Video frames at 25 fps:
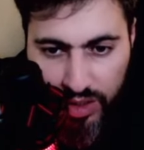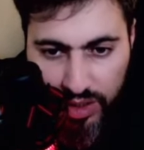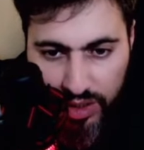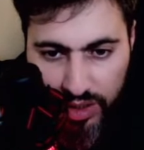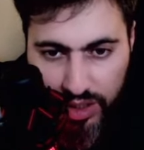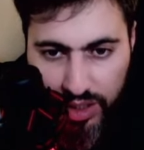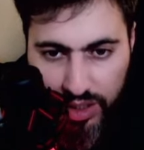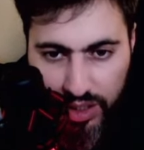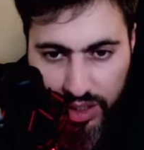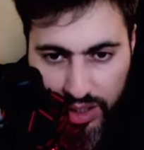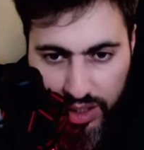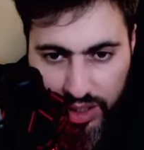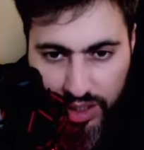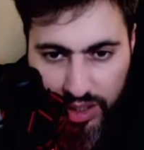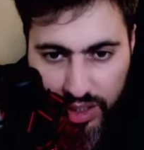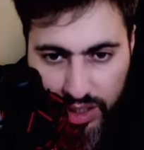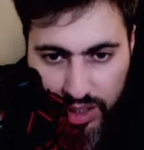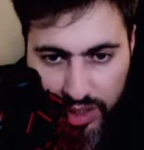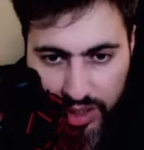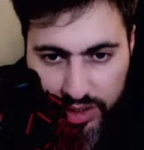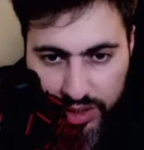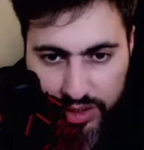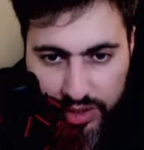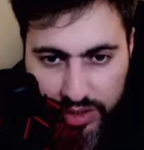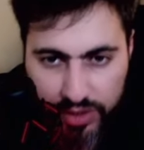
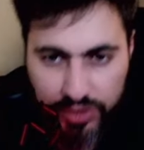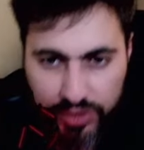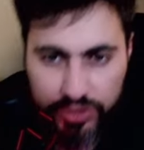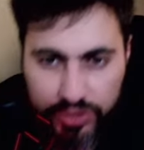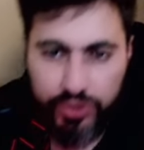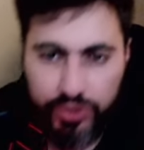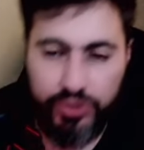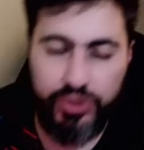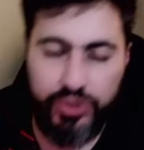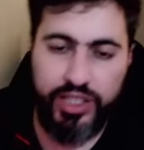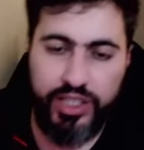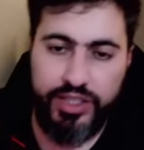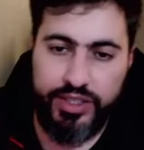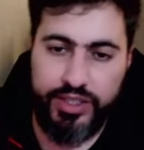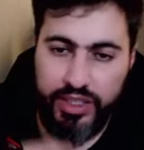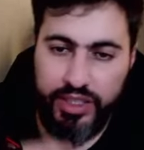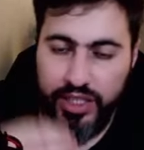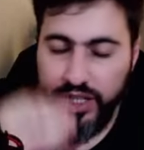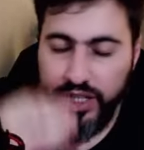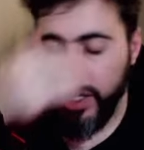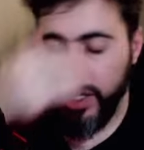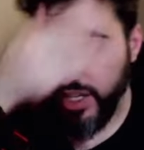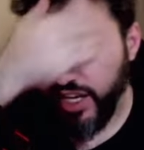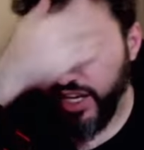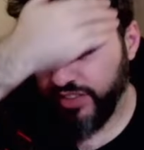To Gator.
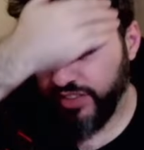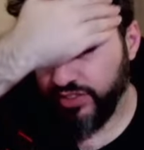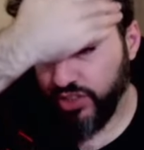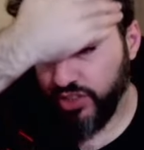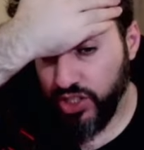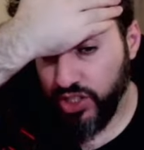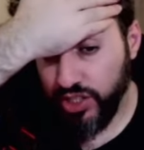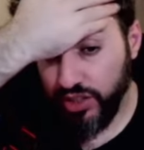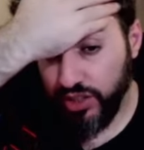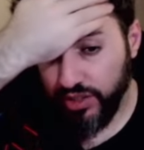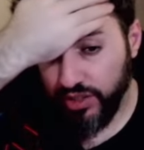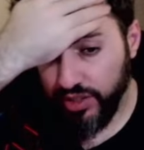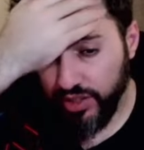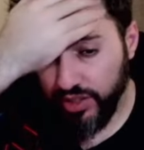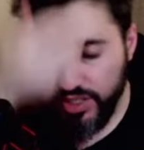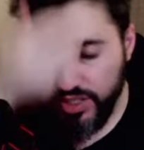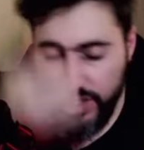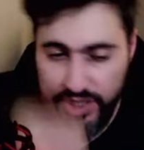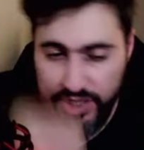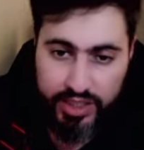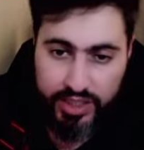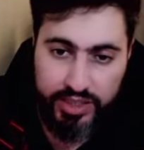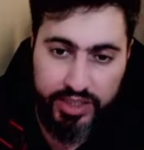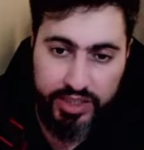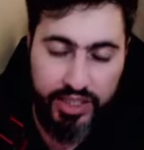I have to shield this.
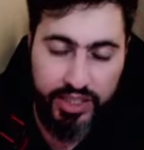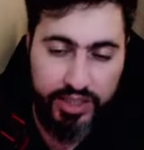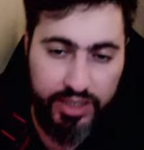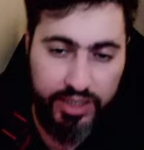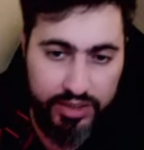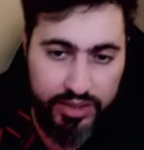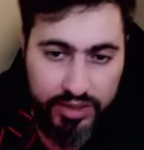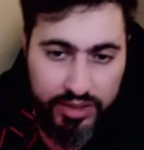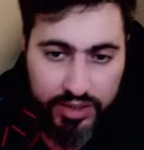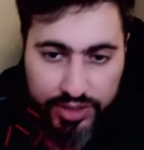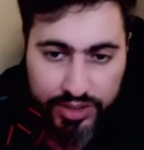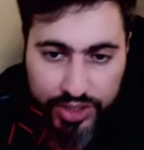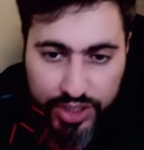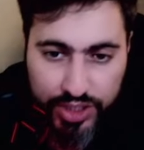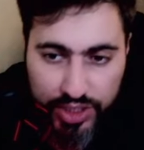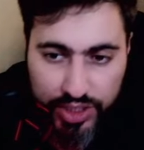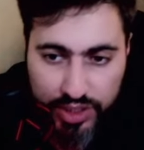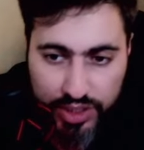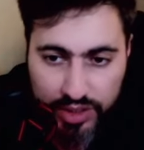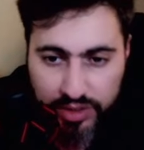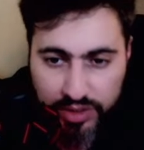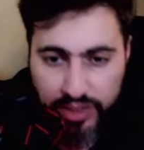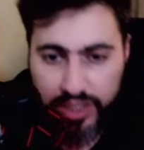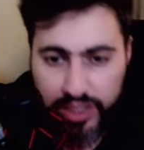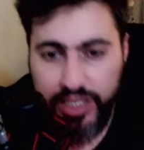I cannot not
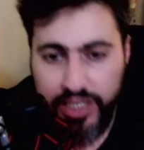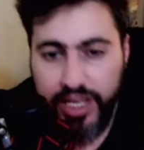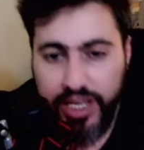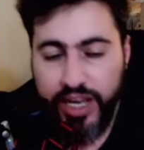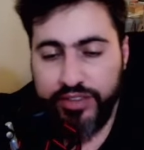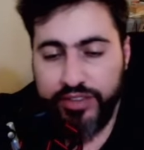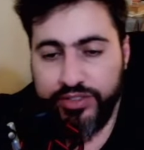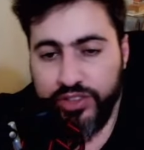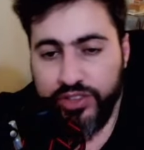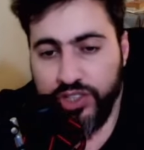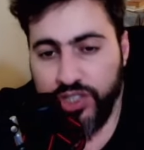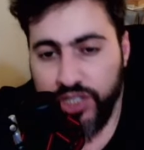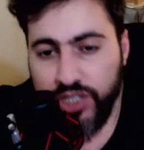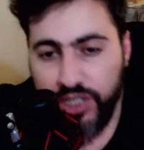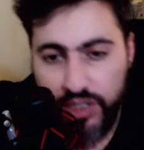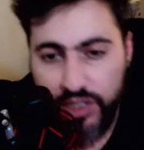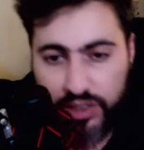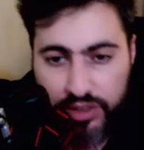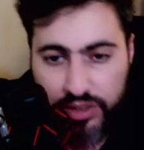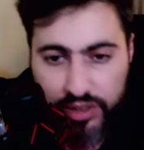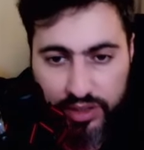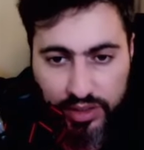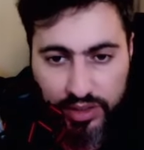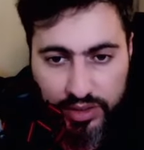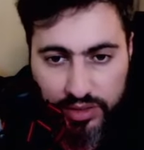shield. I have to
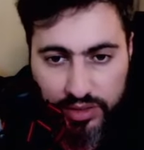shield.